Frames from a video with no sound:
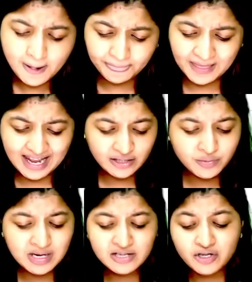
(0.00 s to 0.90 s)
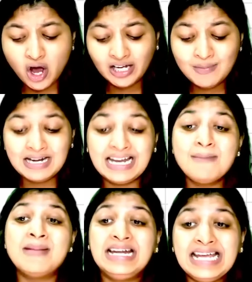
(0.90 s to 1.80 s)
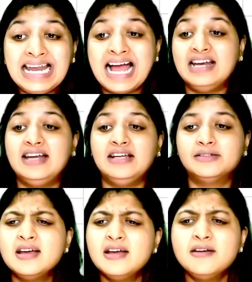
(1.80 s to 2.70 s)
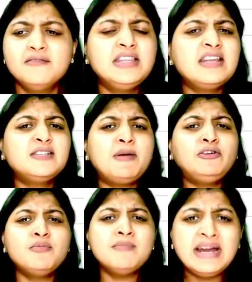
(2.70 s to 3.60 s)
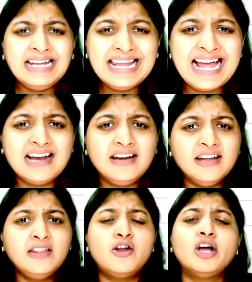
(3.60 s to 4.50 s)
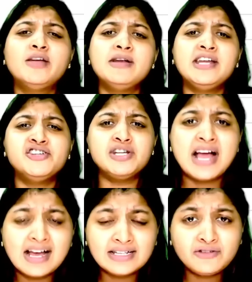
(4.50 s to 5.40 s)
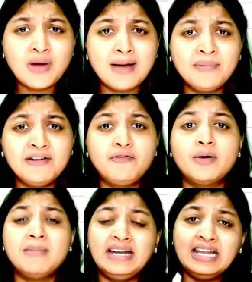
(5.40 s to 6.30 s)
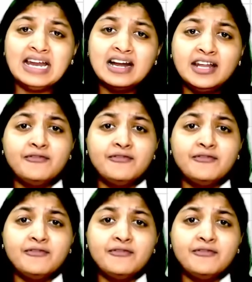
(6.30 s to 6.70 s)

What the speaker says: The next one is documenting materiality. With respect to materiality, the documentation has to happen for materiality